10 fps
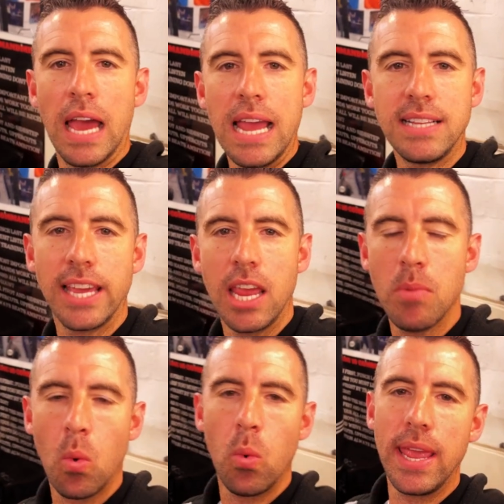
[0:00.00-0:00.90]
Hey
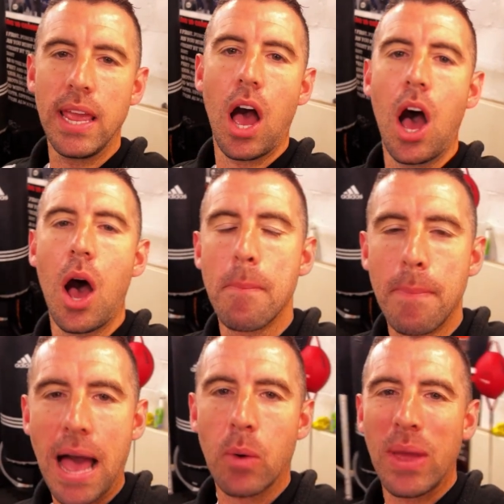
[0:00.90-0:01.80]
team, we are
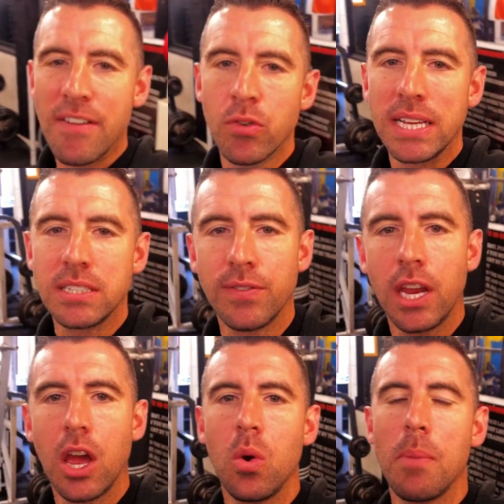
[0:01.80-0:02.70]
back. We haven't released a
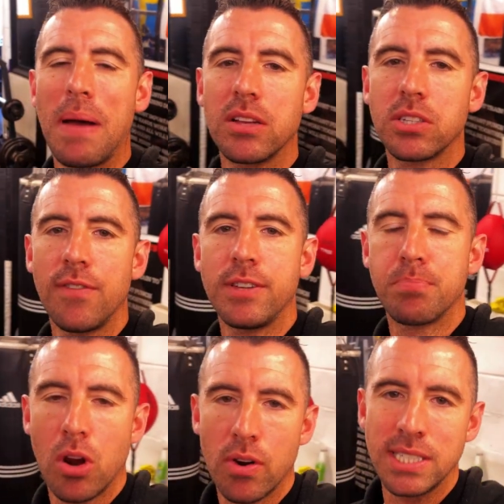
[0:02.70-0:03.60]
video about Sophie's
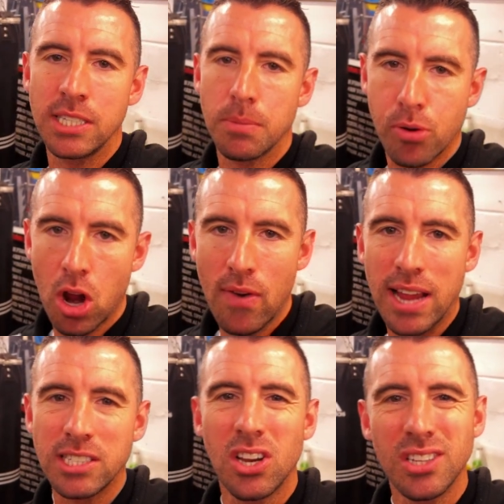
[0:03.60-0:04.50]
progress into the pro
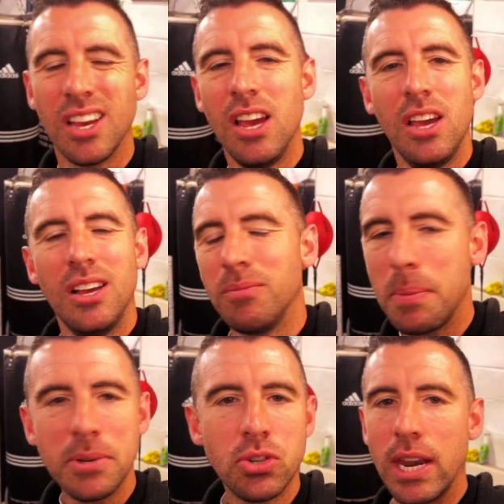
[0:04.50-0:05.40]
ranks because we've
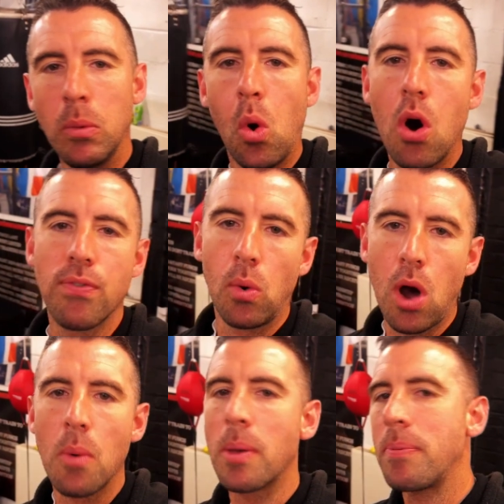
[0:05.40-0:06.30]
been treading water for a
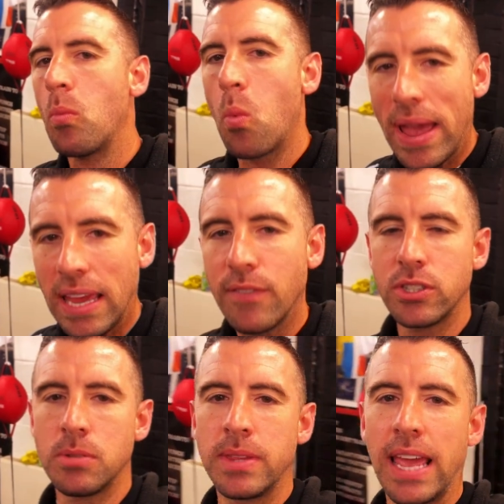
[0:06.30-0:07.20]
while. We've been waiting for
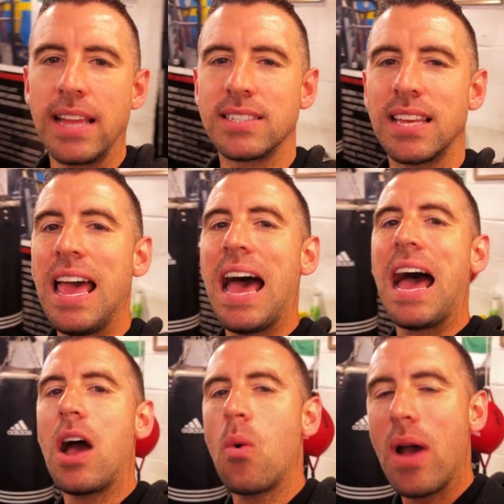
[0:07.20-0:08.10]
some dates.
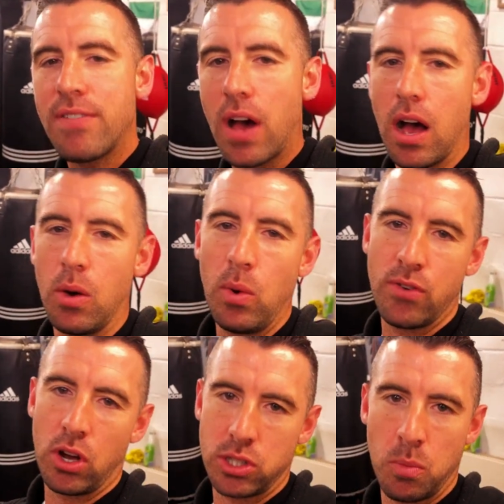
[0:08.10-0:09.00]
However, we've
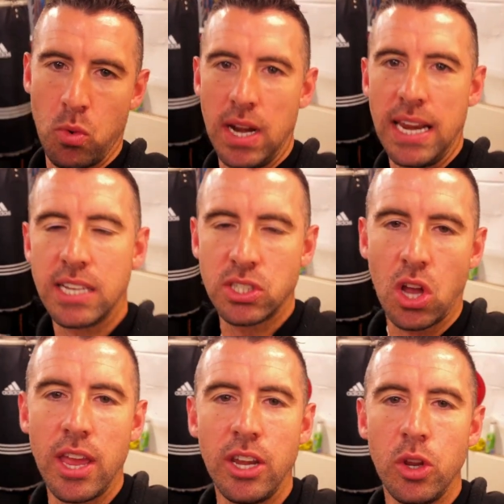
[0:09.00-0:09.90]
got some really
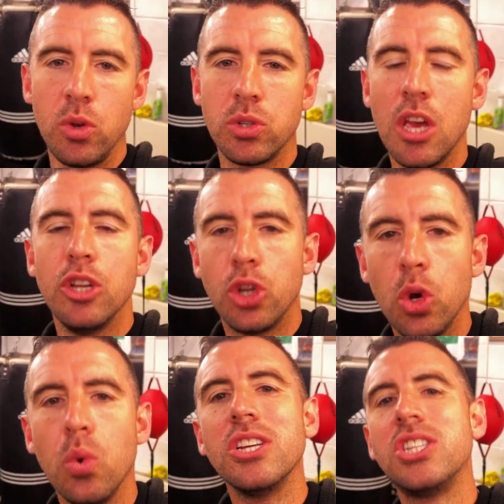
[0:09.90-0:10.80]
exciting news
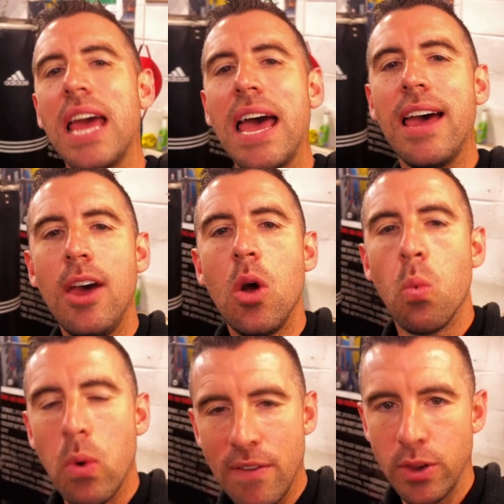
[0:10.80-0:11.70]
to share
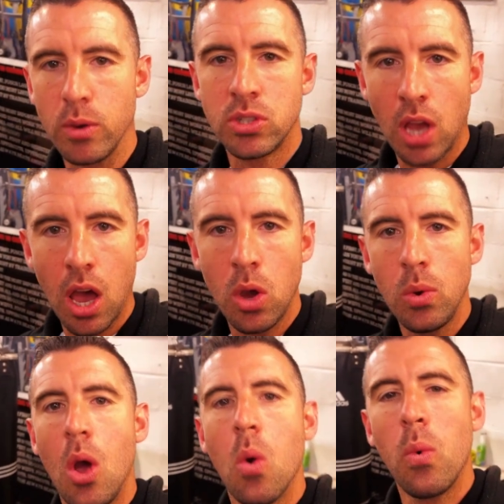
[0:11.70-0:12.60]
with you. So
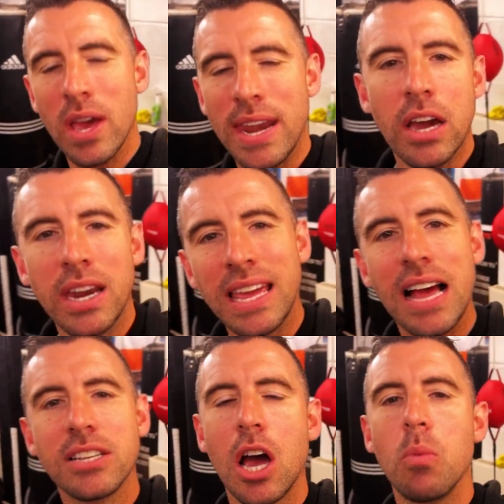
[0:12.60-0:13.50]
we are now going to
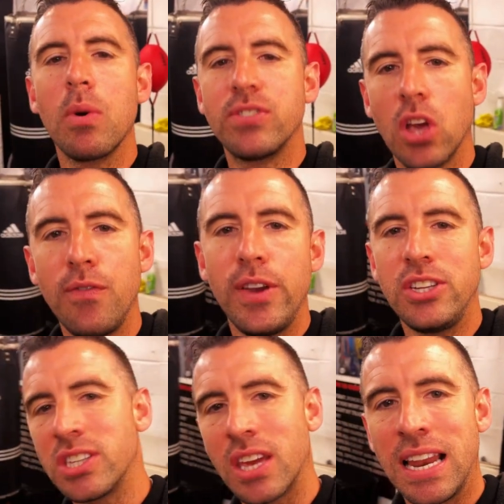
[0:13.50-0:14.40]
catch up with Sophie.
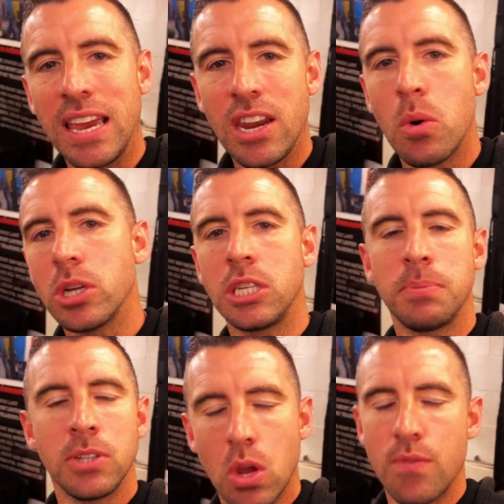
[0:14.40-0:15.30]
She's going to let you know what she's
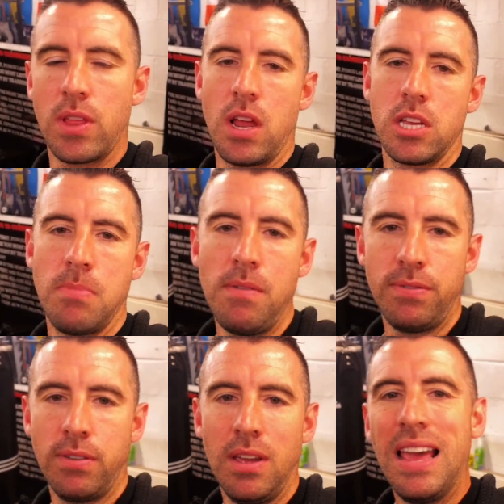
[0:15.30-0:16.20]
been doing for the last month.
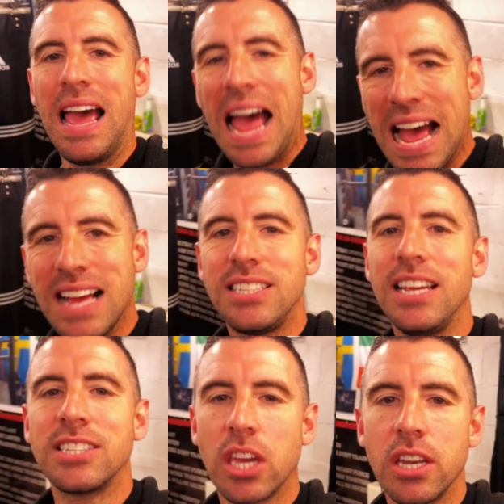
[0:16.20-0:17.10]
And she
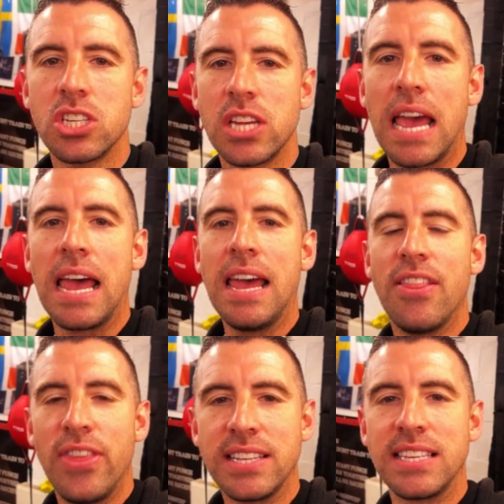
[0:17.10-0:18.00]
is going to share
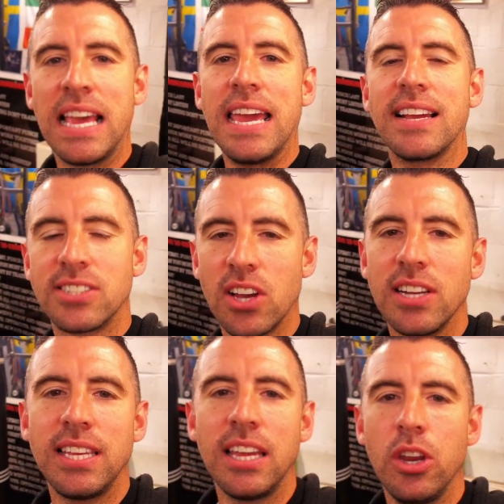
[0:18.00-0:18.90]
this
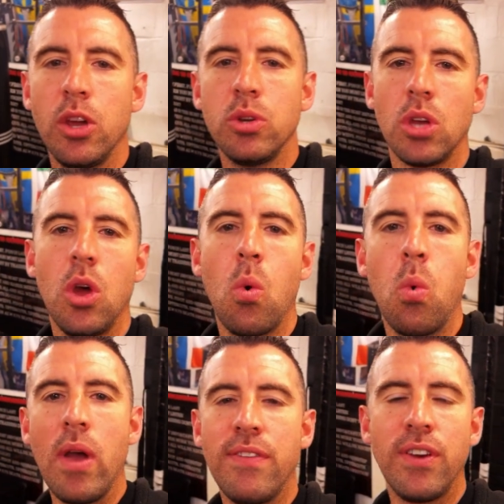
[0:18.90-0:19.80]
exciting news
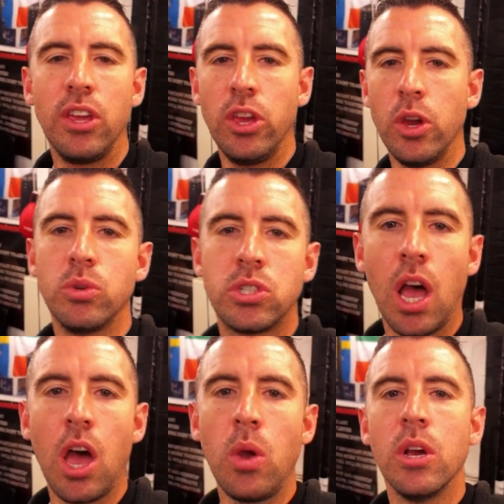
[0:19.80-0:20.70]
with you.
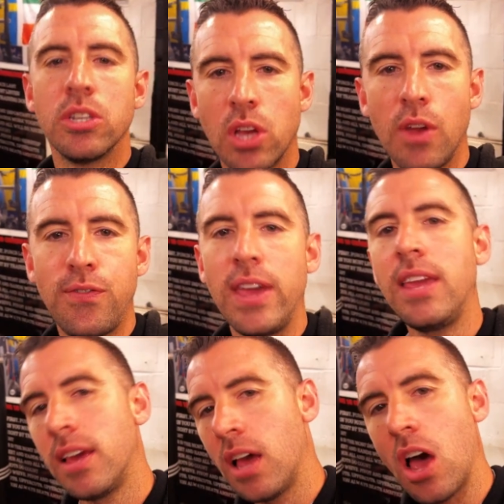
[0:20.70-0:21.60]
So
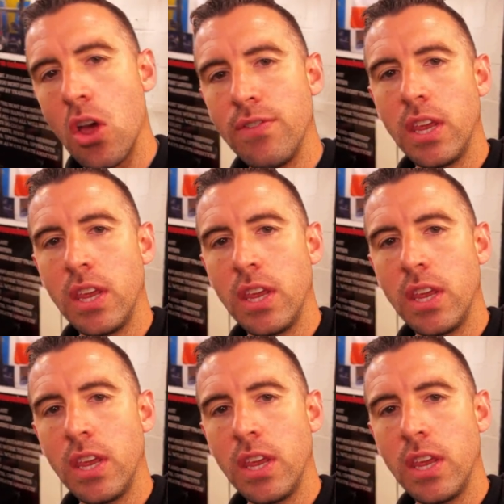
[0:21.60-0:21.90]
Sophie, over to